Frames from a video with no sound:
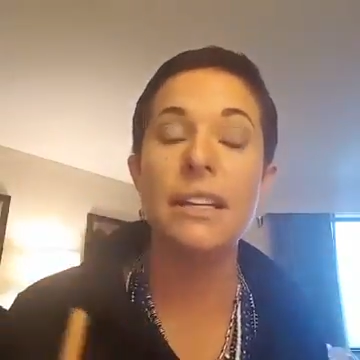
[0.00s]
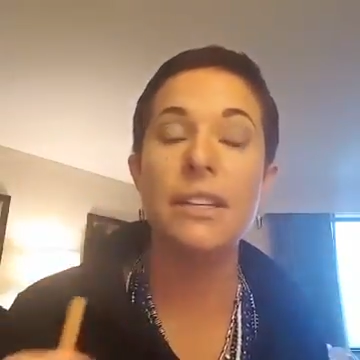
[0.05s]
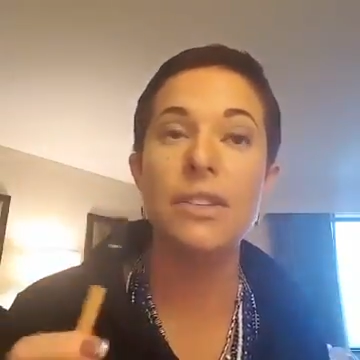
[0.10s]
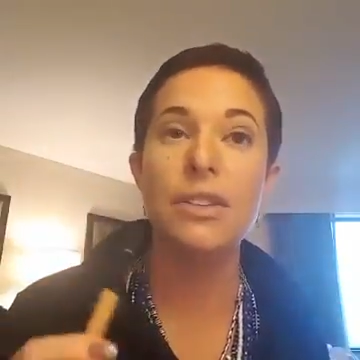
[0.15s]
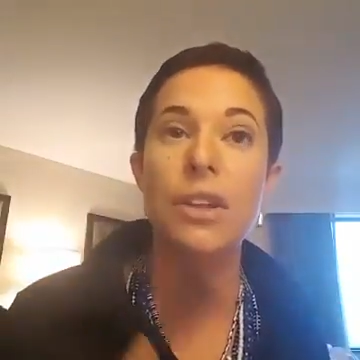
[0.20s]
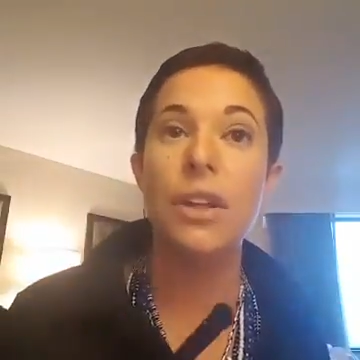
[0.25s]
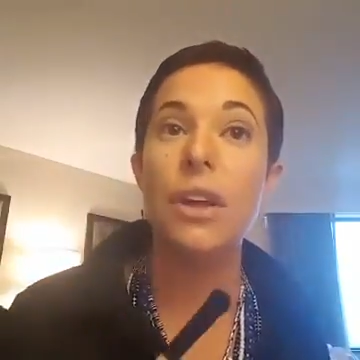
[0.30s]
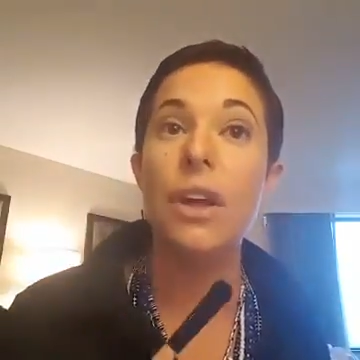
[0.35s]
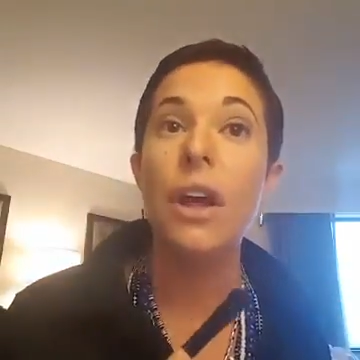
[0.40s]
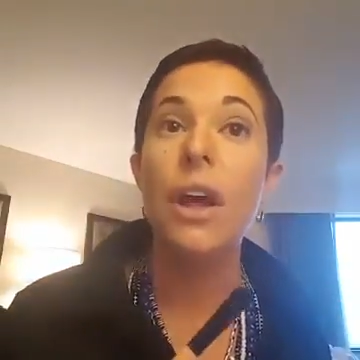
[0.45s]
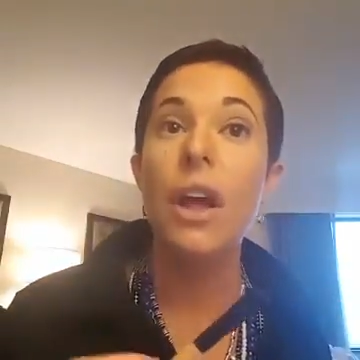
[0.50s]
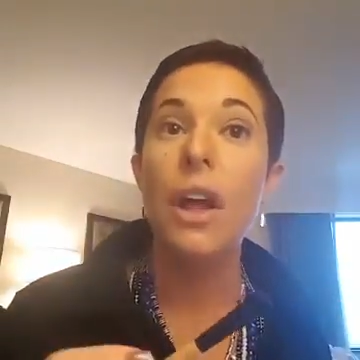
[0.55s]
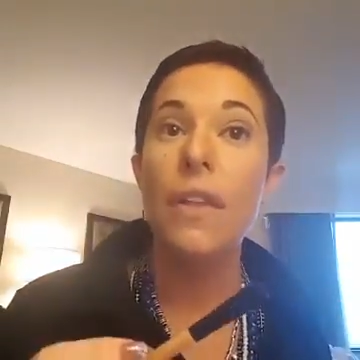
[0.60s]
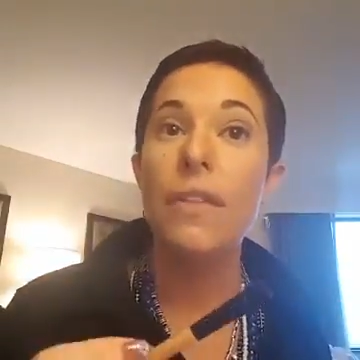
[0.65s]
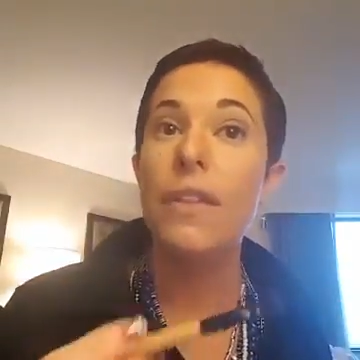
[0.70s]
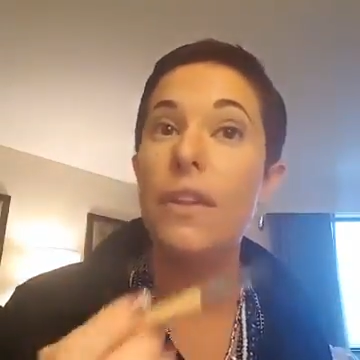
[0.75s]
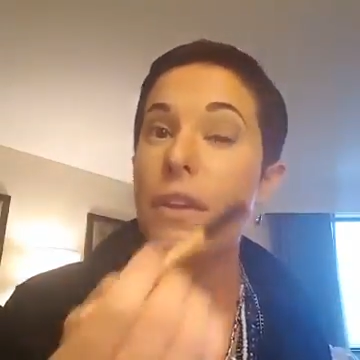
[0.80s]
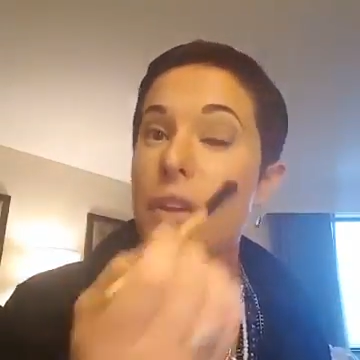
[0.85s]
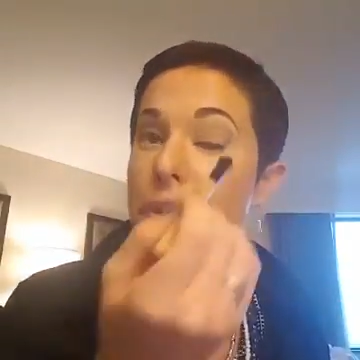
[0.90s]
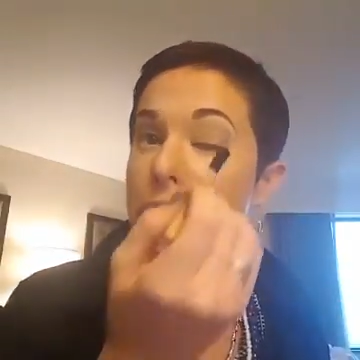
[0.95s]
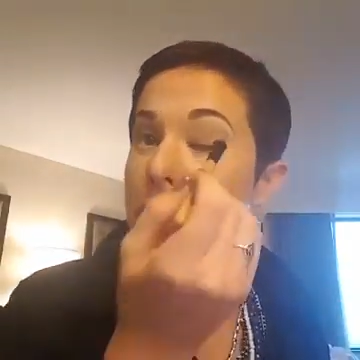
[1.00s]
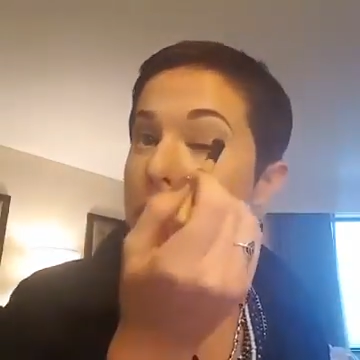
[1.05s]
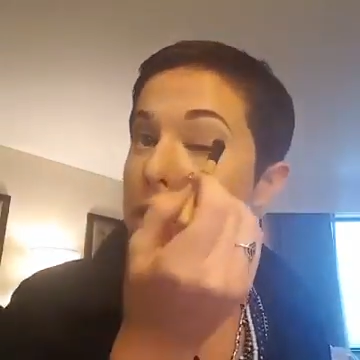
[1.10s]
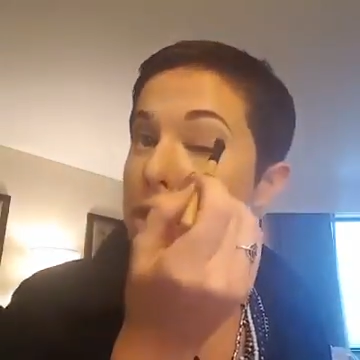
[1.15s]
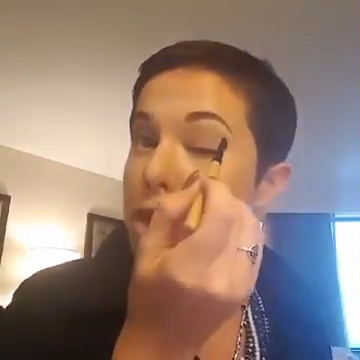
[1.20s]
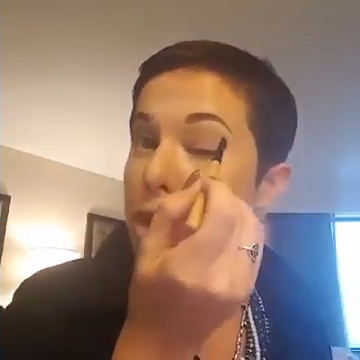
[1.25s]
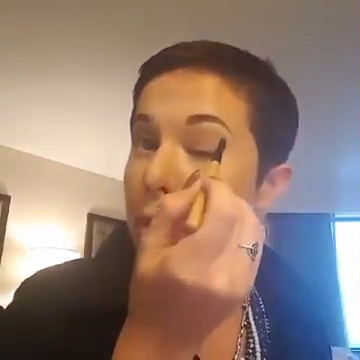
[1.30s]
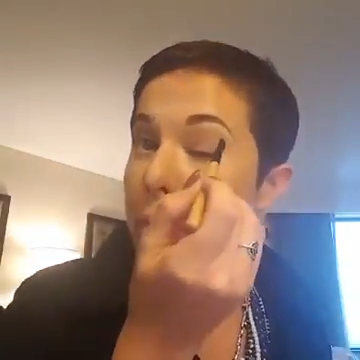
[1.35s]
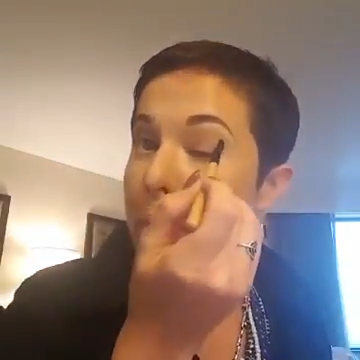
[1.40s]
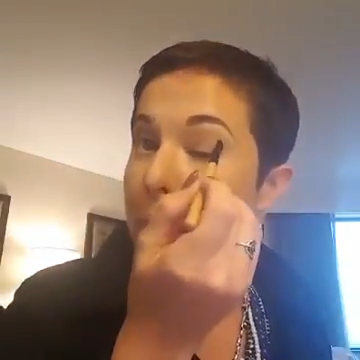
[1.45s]
is the
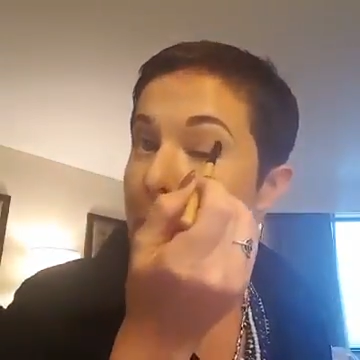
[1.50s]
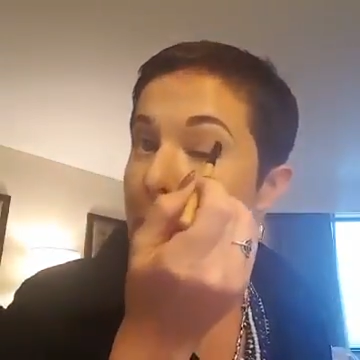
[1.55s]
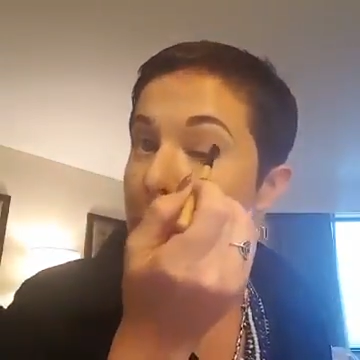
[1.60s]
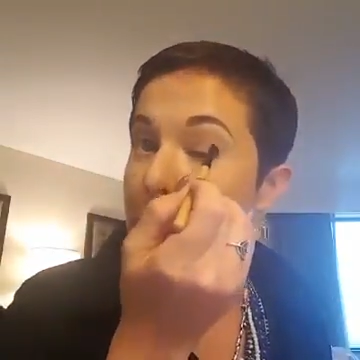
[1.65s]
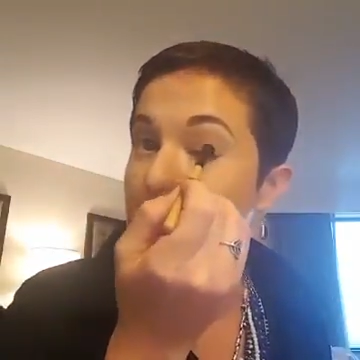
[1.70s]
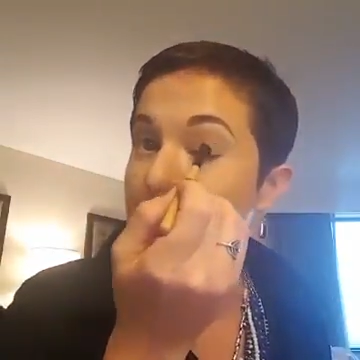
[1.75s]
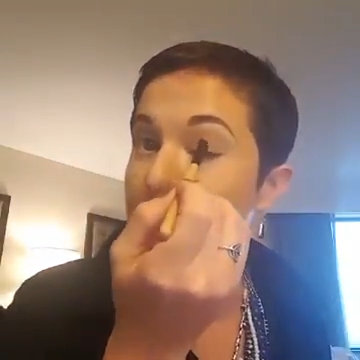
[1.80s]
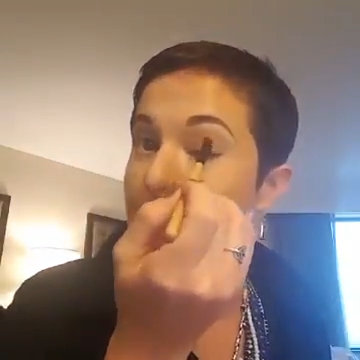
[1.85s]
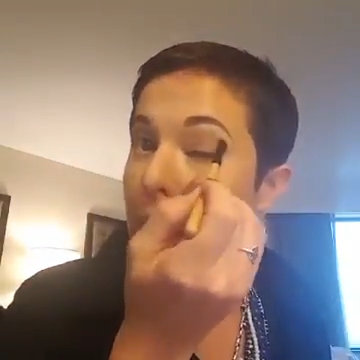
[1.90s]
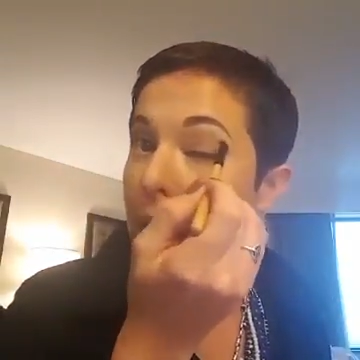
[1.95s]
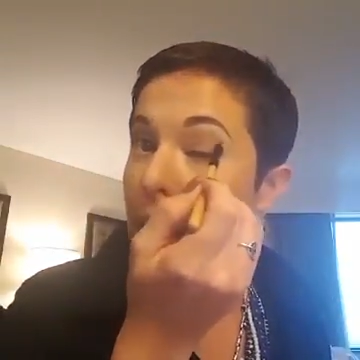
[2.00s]
dramatic